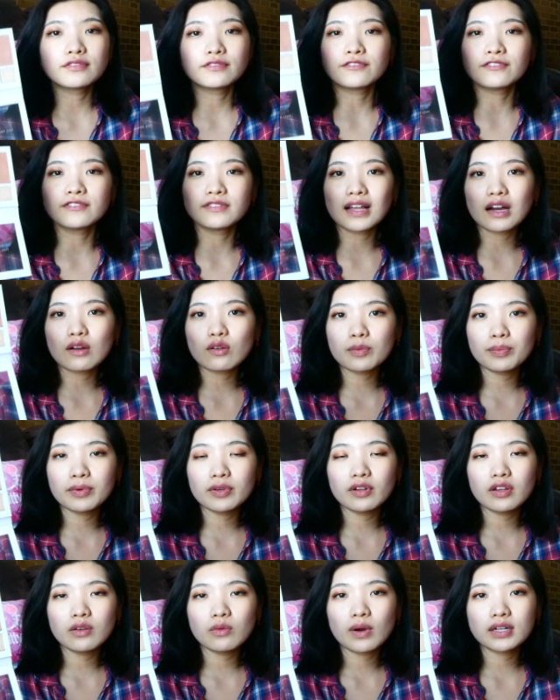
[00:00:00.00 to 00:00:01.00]
Flower
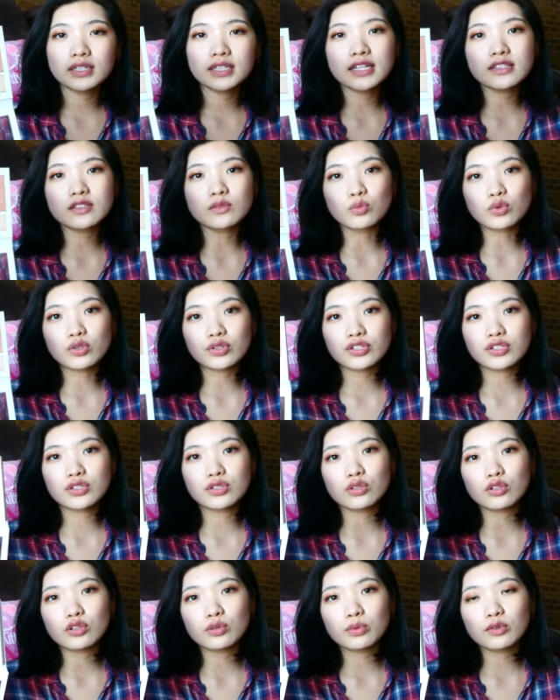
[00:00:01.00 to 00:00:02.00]
Beauty one is more
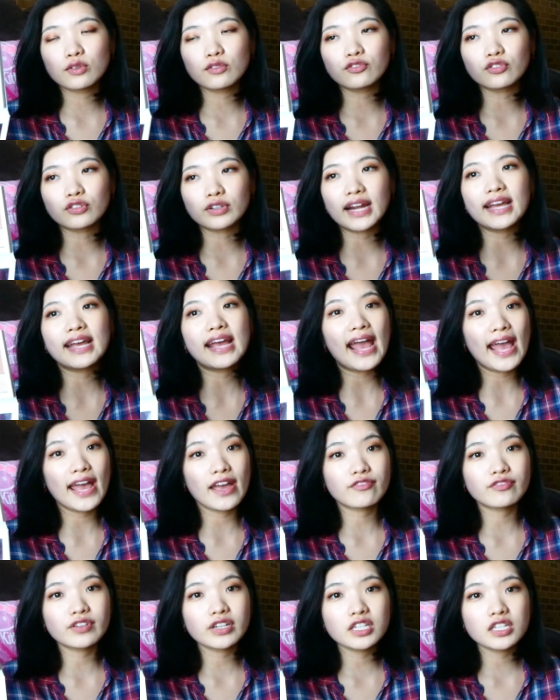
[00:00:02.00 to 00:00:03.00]
suitable for a
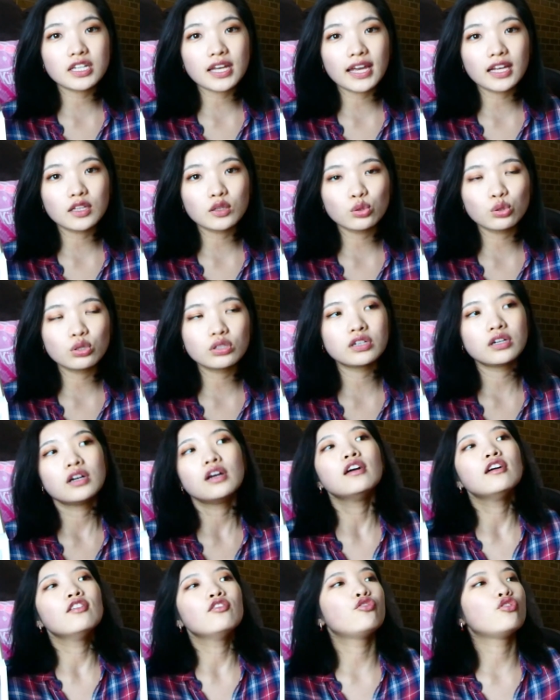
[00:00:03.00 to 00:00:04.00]
everyday look
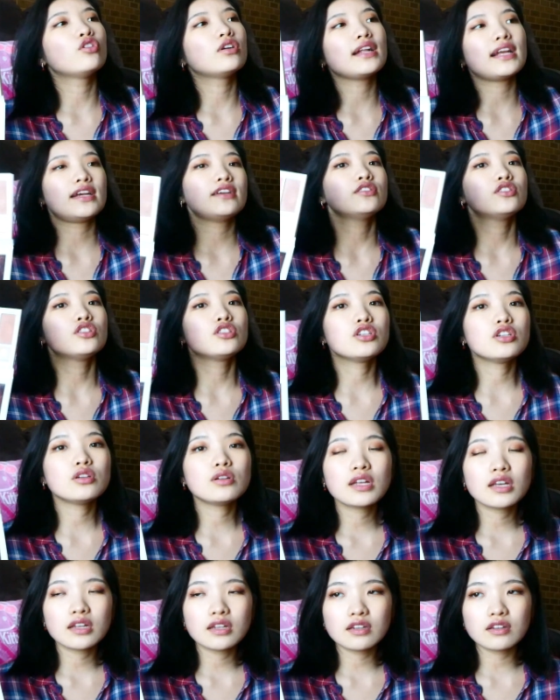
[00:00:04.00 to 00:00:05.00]
for like a
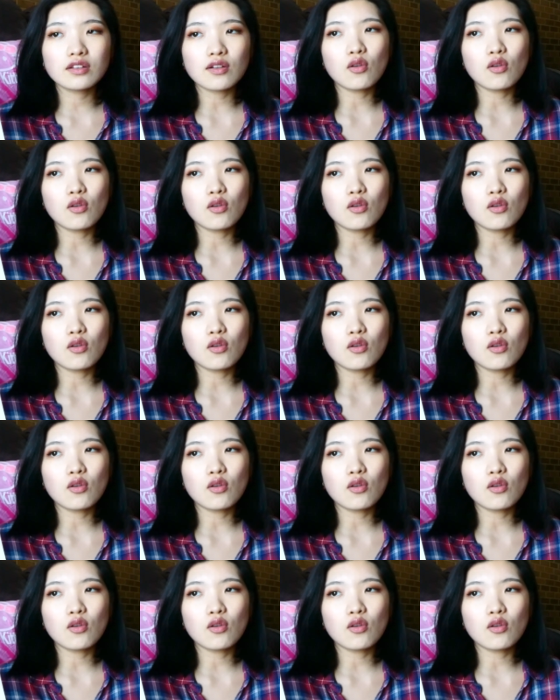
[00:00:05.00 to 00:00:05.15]
student,